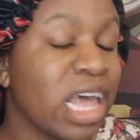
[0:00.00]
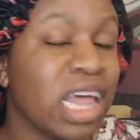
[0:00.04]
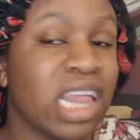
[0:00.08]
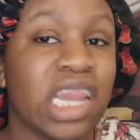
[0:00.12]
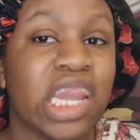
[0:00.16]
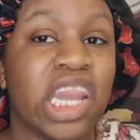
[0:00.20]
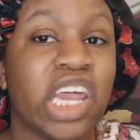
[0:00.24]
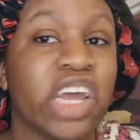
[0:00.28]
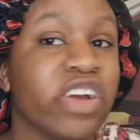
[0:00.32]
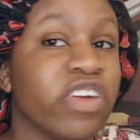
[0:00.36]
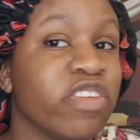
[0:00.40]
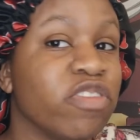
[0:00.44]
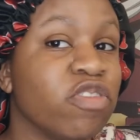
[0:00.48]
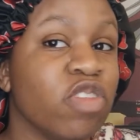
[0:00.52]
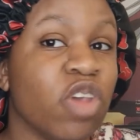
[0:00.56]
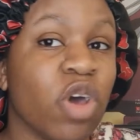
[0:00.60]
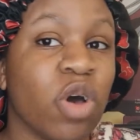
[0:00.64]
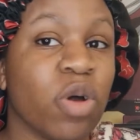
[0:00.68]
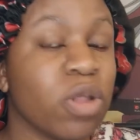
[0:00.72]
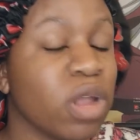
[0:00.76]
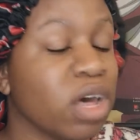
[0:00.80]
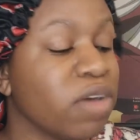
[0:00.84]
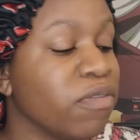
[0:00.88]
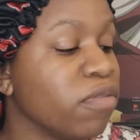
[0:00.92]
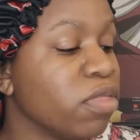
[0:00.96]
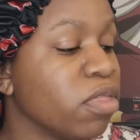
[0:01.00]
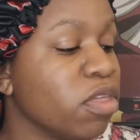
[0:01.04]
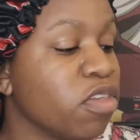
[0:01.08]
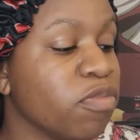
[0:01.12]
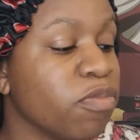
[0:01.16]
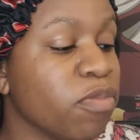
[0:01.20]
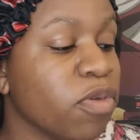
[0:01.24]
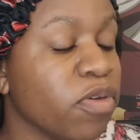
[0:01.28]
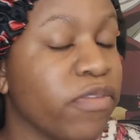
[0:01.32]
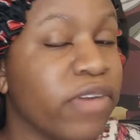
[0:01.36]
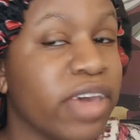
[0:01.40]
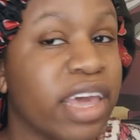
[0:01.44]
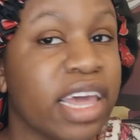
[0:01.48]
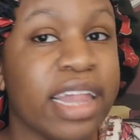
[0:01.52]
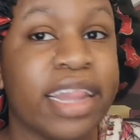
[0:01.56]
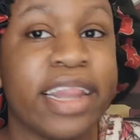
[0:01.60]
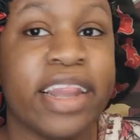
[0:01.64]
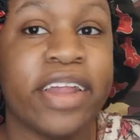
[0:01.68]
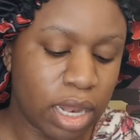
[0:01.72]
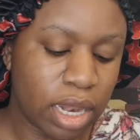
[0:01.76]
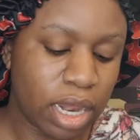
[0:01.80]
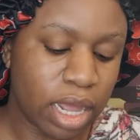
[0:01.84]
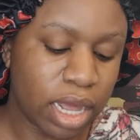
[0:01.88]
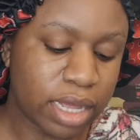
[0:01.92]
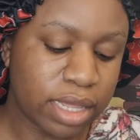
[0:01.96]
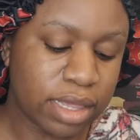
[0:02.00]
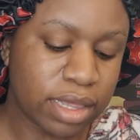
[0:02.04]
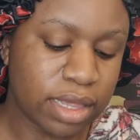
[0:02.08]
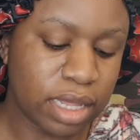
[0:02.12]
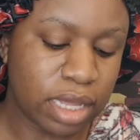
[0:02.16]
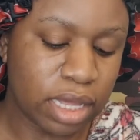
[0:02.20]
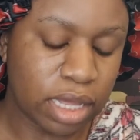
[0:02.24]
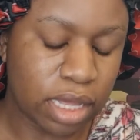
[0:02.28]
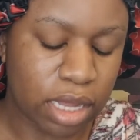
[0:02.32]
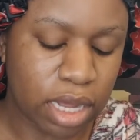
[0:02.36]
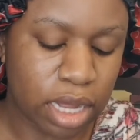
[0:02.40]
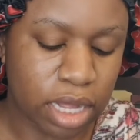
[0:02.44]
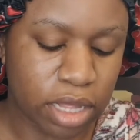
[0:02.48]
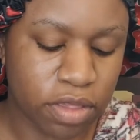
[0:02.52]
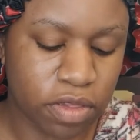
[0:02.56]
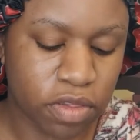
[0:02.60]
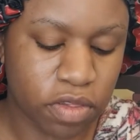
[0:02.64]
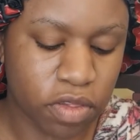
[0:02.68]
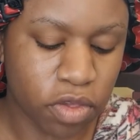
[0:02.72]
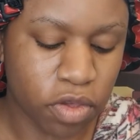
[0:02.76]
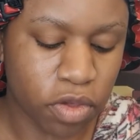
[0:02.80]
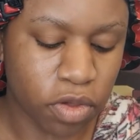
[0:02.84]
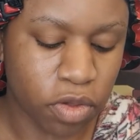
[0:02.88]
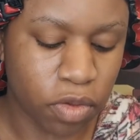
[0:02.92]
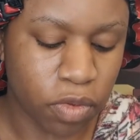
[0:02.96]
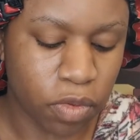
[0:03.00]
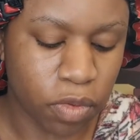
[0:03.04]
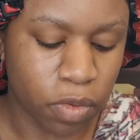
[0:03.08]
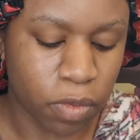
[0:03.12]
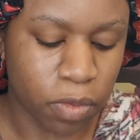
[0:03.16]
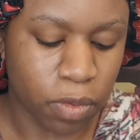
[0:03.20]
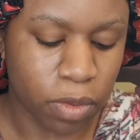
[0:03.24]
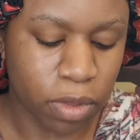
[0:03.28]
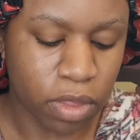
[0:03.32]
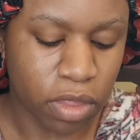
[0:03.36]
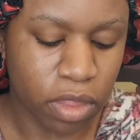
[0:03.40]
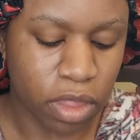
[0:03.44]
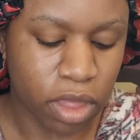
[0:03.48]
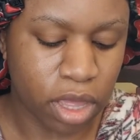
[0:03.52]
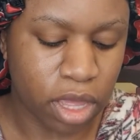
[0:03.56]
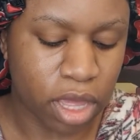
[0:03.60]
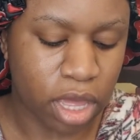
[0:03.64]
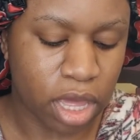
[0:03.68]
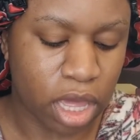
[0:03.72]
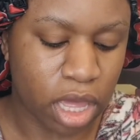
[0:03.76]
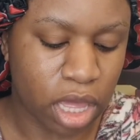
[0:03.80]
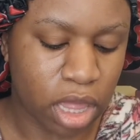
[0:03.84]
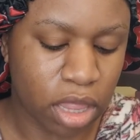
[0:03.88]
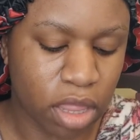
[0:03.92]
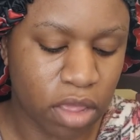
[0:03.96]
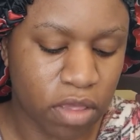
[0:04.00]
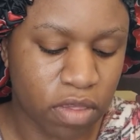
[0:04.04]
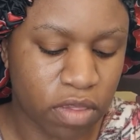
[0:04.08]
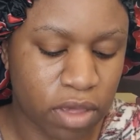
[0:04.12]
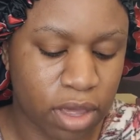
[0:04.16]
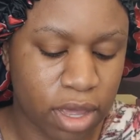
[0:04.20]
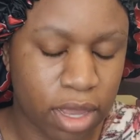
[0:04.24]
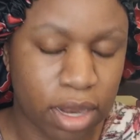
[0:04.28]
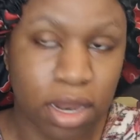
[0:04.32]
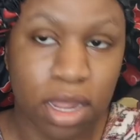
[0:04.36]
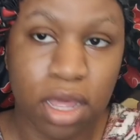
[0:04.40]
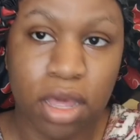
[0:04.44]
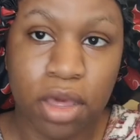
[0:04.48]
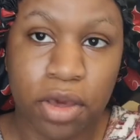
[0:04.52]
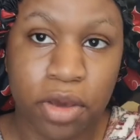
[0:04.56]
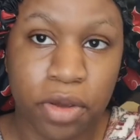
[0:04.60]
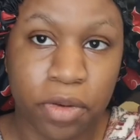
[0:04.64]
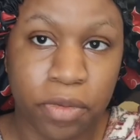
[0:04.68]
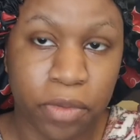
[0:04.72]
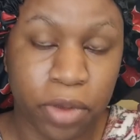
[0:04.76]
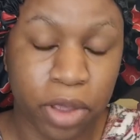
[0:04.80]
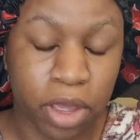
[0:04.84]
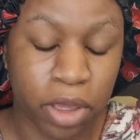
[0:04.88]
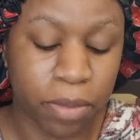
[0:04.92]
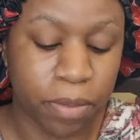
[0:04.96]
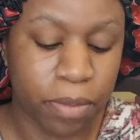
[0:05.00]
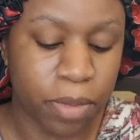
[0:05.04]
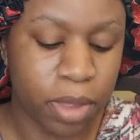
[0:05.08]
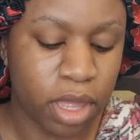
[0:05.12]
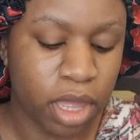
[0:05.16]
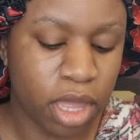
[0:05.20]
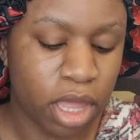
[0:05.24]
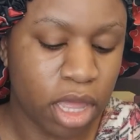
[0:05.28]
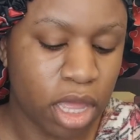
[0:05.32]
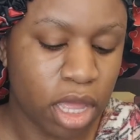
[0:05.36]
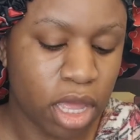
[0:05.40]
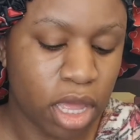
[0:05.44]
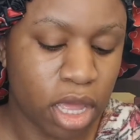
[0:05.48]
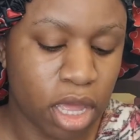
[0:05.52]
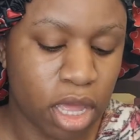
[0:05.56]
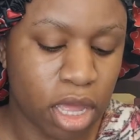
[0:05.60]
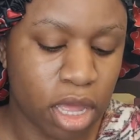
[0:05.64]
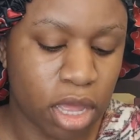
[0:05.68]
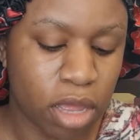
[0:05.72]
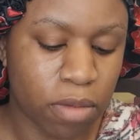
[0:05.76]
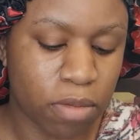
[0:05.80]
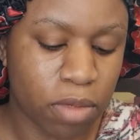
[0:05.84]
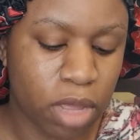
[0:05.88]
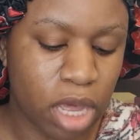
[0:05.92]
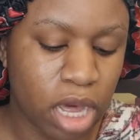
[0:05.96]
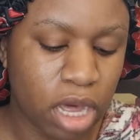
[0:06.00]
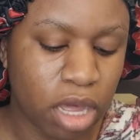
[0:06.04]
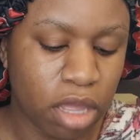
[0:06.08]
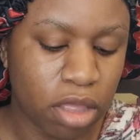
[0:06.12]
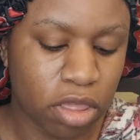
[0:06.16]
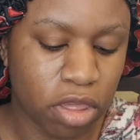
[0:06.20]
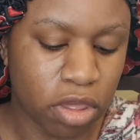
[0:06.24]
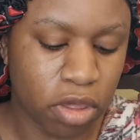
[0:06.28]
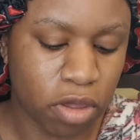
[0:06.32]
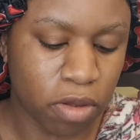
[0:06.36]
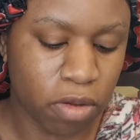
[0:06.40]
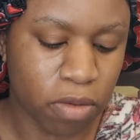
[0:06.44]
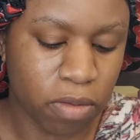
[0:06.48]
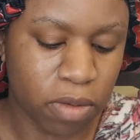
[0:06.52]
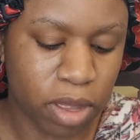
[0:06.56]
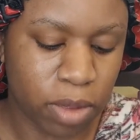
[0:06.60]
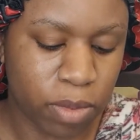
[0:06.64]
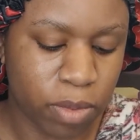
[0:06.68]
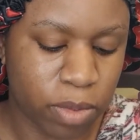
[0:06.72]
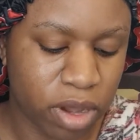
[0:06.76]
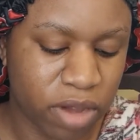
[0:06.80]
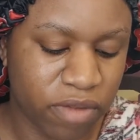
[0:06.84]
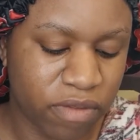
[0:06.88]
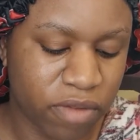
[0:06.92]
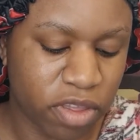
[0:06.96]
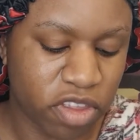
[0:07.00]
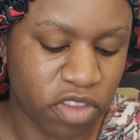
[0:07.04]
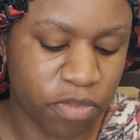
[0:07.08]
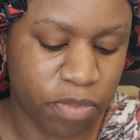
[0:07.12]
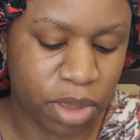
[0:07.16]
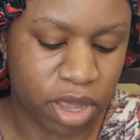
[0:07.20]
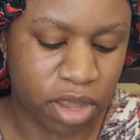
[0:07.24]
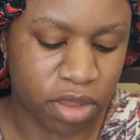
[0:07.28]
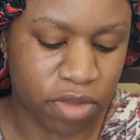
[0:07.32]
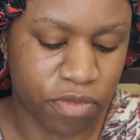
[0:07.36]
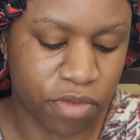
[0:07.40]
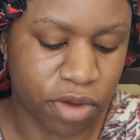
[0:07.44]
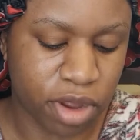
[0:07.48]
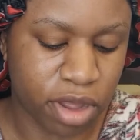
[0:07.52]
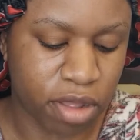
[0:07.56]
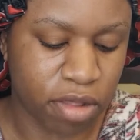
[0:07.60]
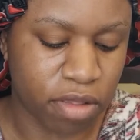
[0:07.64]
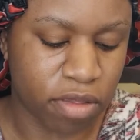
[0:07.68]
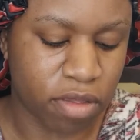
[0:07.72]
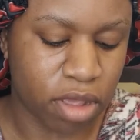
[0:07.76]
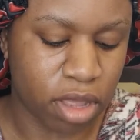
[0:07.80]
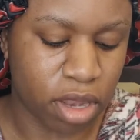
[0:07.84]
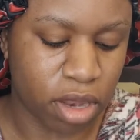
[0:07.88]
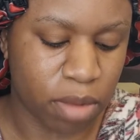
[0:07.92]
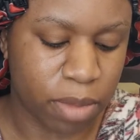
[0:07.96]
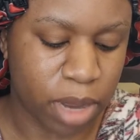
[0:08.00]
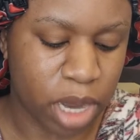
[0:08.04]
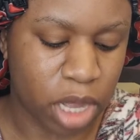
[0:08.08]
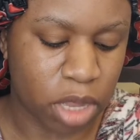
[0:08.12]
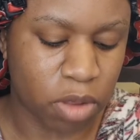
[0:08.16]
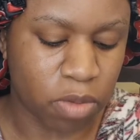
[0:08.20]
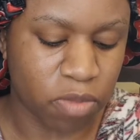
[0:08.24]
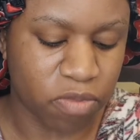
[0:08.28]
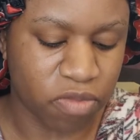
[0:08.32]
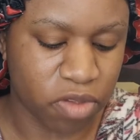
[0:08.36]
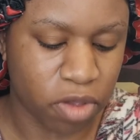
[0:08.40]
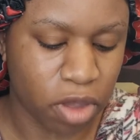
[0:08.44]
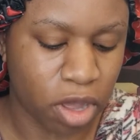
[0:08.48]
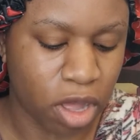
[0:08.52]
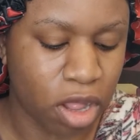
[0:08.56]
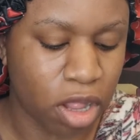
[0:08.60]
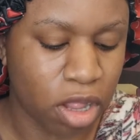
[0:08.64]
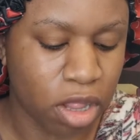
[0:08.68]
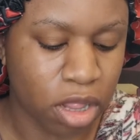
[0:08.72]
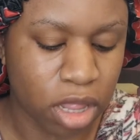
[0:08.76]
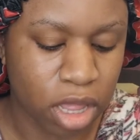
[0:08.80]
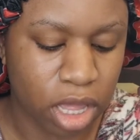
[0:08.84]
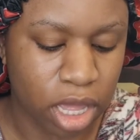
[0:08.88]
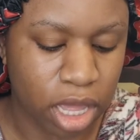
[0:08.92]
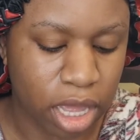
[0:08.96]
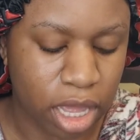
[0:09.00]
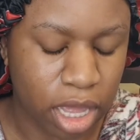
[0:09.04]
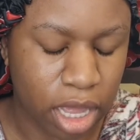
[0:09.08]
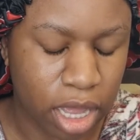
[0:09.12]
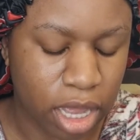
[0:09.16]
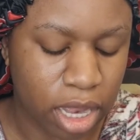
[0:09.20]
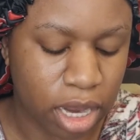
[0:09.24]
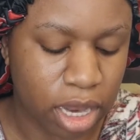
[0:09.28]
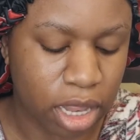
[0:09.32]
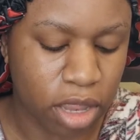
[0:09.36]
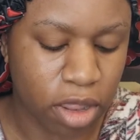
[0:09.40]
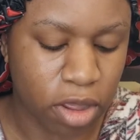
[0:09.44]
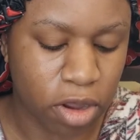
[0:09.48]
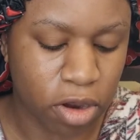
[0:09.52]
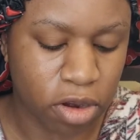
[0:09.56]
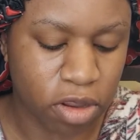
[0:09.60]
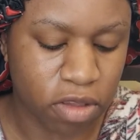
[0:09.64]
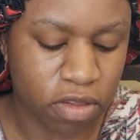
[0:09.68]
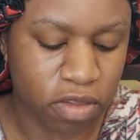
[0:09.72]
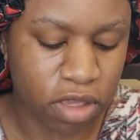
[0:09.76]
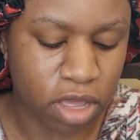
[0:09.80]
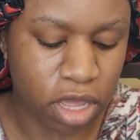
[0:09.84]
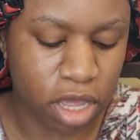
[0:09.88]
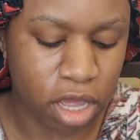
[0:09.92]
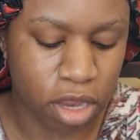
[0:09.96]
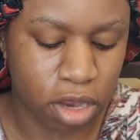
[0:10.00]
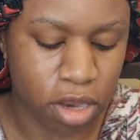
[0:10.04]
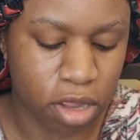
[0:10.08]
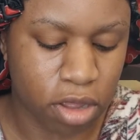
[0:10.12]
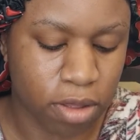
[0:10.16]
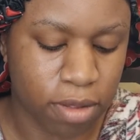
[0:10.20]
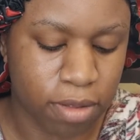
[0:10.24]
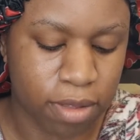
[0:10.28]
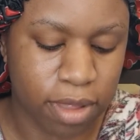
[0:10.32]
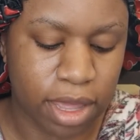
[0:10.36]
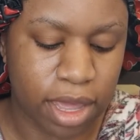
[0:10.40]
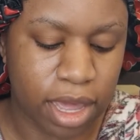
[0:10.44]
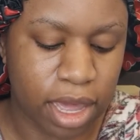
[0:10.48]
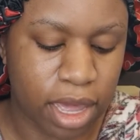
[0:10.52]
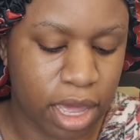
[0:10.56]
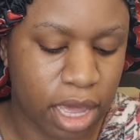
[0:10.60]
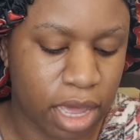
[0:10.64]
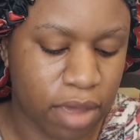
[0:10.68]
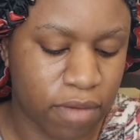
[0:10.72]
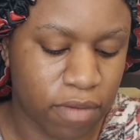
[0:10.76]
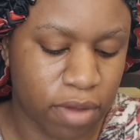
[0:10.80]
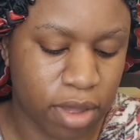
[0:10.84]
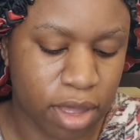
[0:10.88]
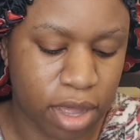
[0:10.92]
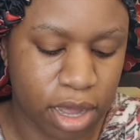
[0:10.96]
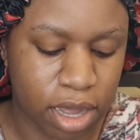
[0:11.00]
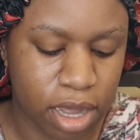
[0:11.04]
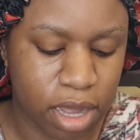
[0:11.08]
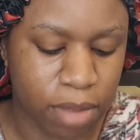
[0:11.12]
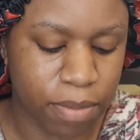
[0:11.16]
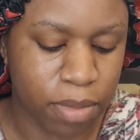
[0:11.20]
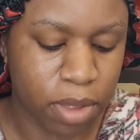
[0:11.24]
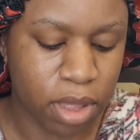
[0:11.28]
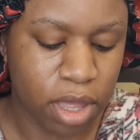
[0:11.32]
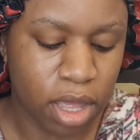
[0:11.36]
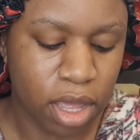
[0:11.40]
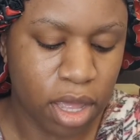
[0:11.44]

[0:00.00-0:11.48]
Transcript: There is no love in this movie. The next scene cuts to the kid, the son, Kareem, talking to one of his best friends in the bathroom stall, and they're just like, you know, we can't have a cop